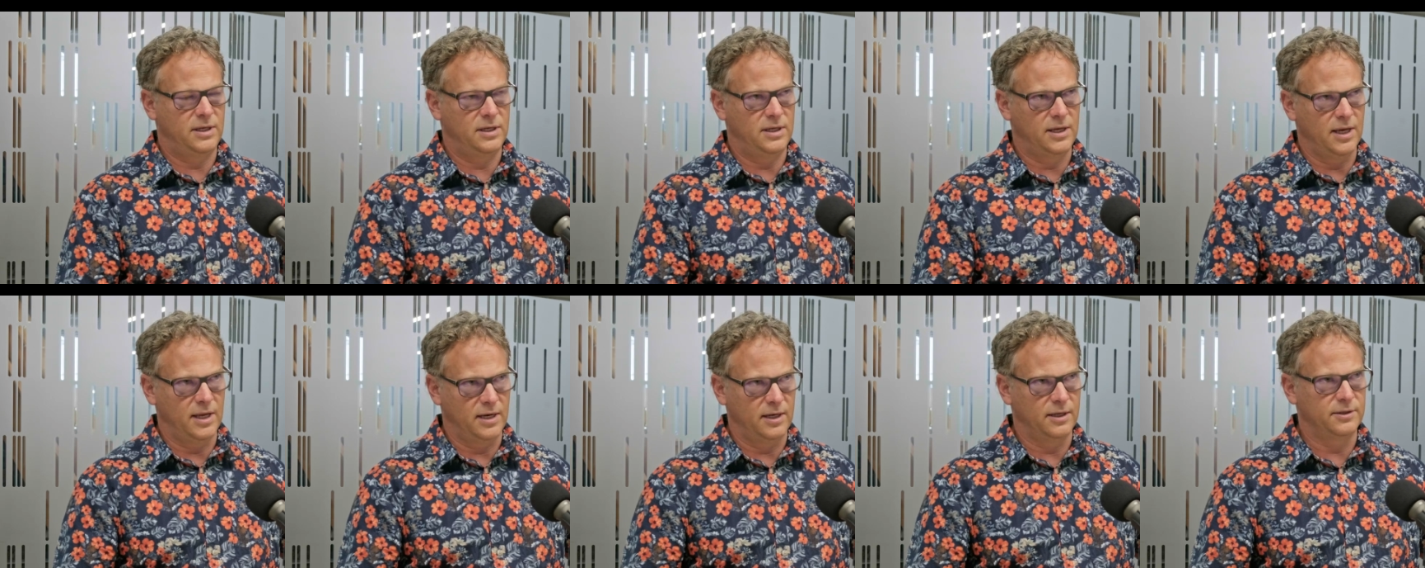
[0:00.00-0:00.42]

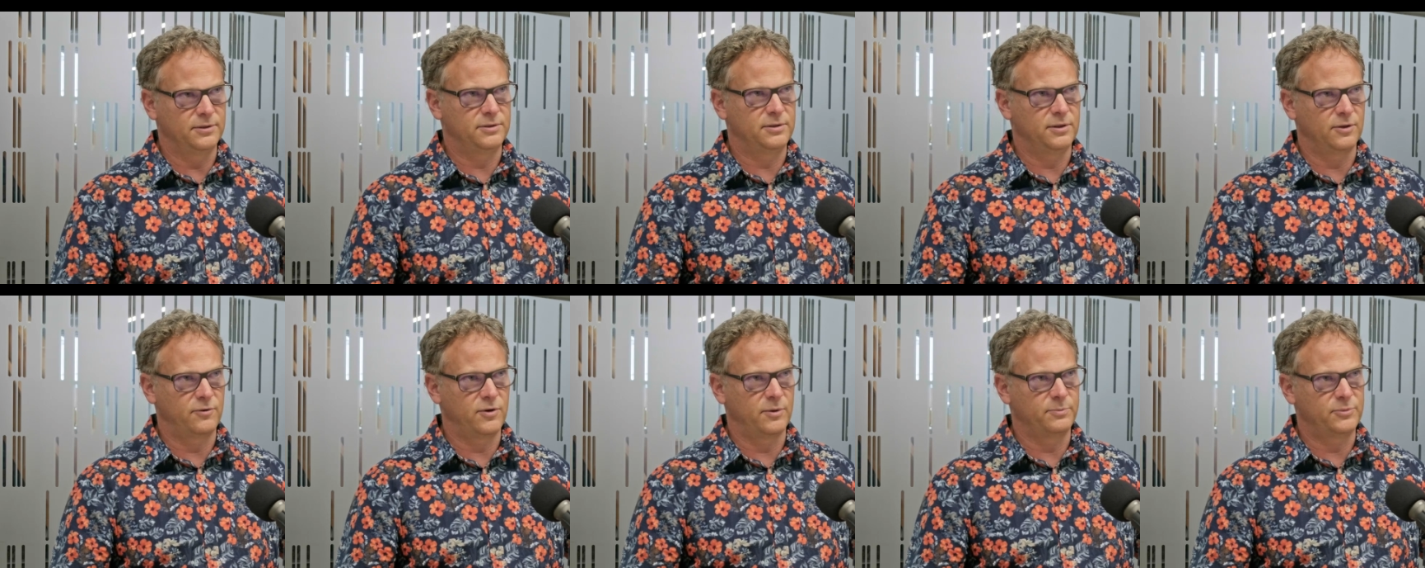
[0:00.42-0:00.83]
get
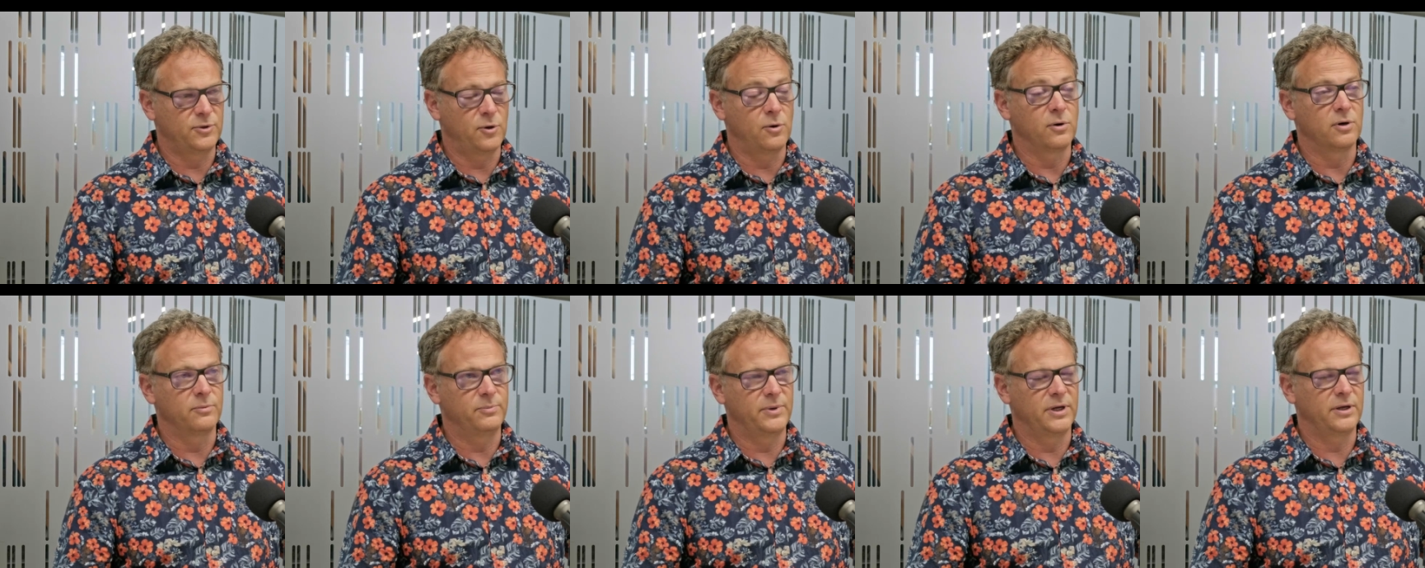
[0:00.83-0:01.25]
into crypto
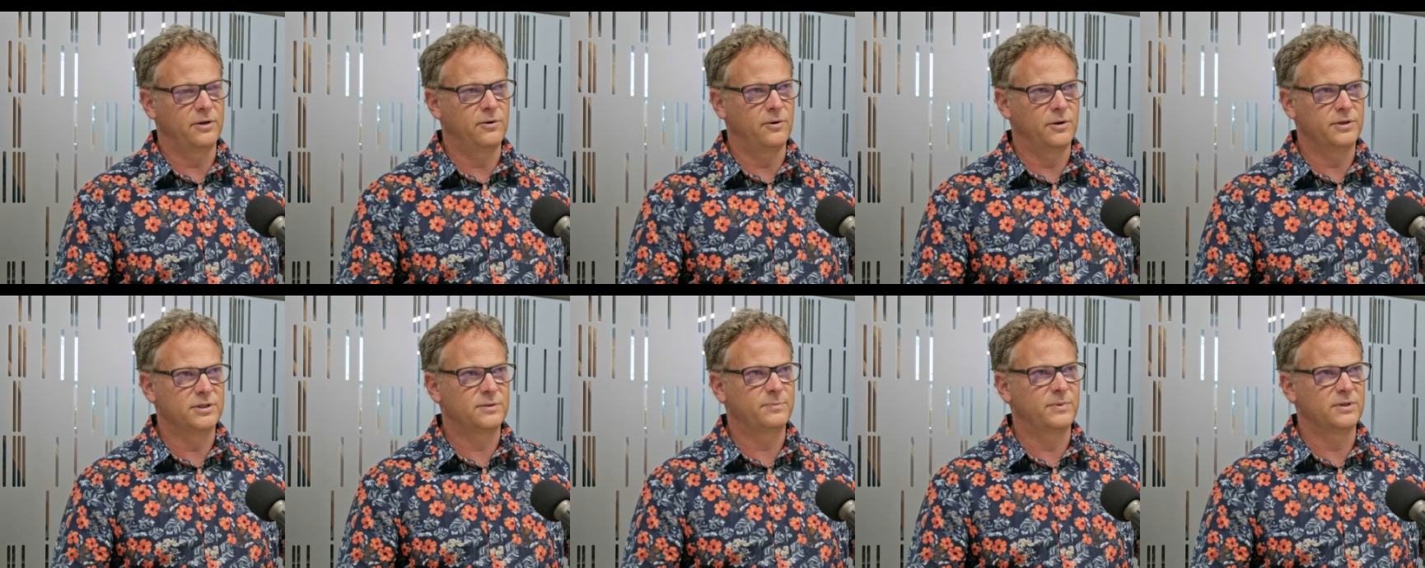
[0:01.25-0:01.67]
or
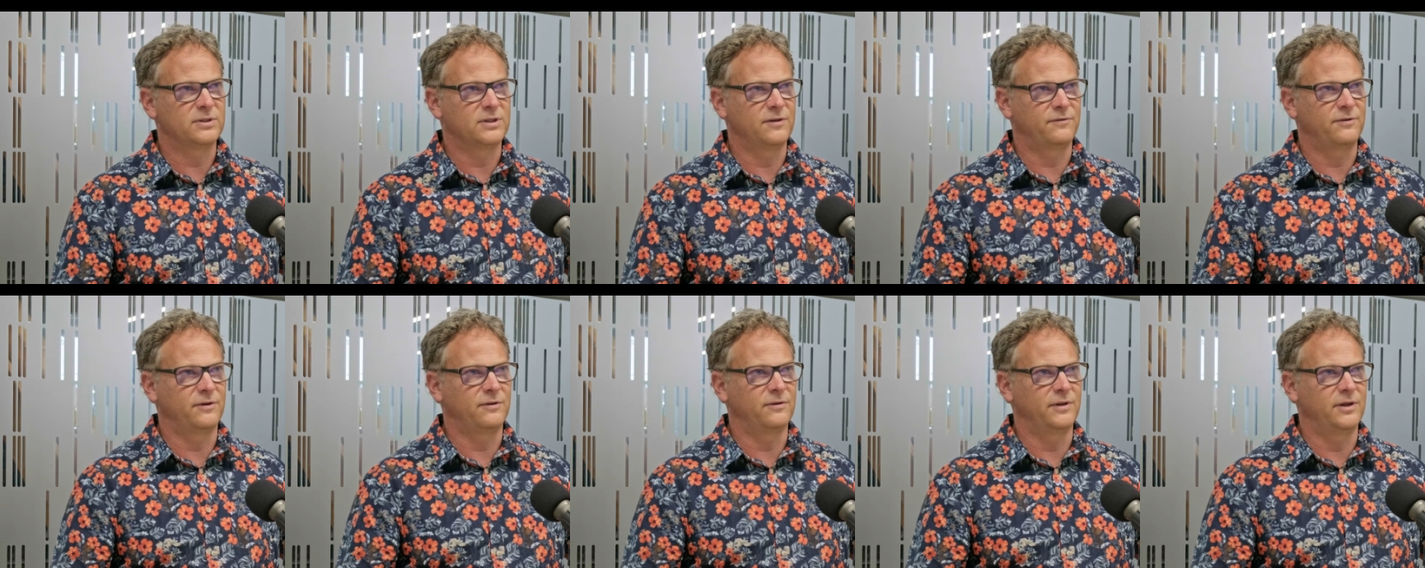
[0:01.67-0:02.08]
Bitcoin
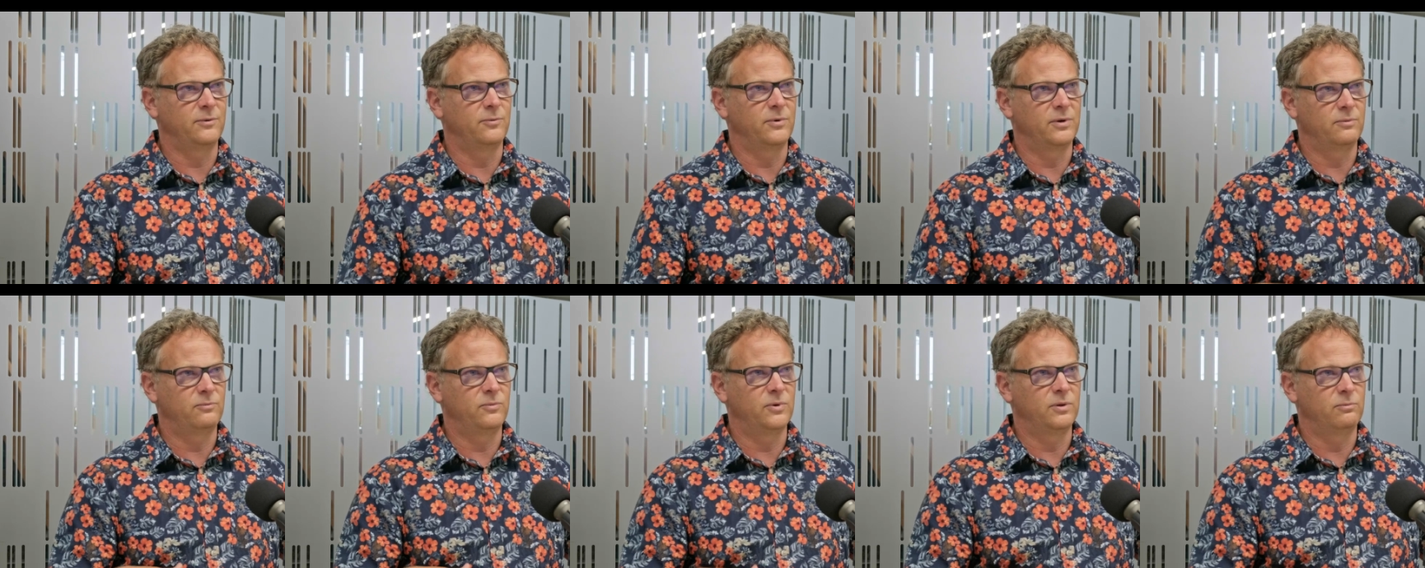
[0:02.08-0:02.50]
specifically
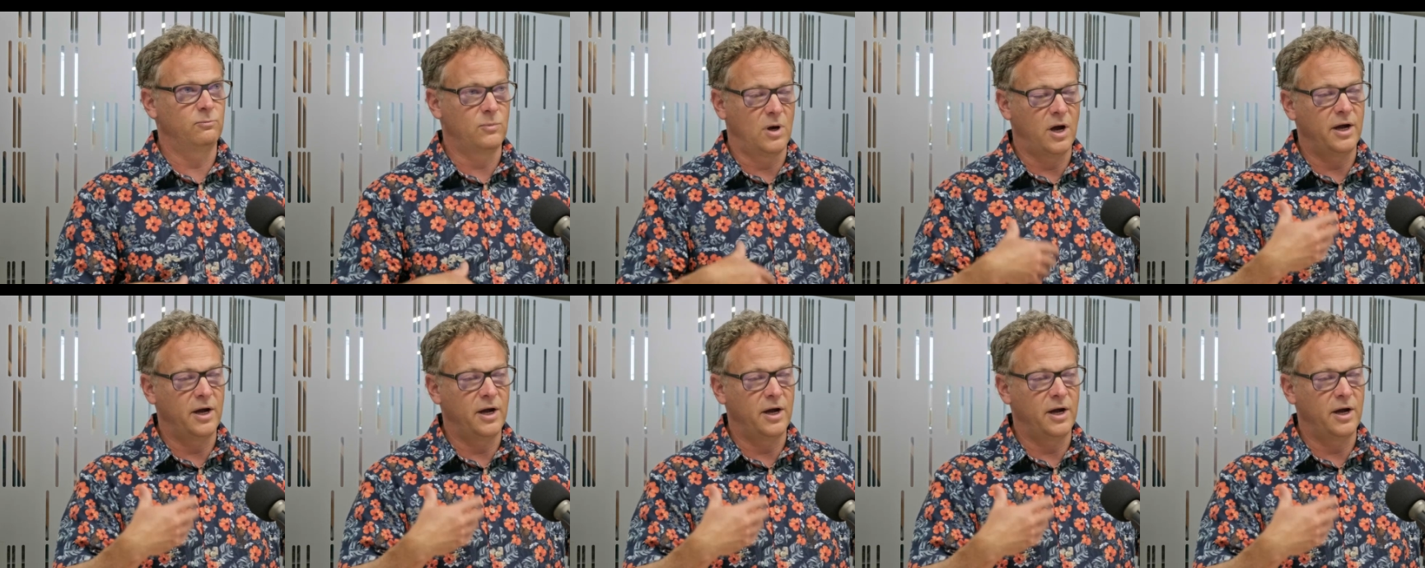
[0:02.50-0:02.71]
when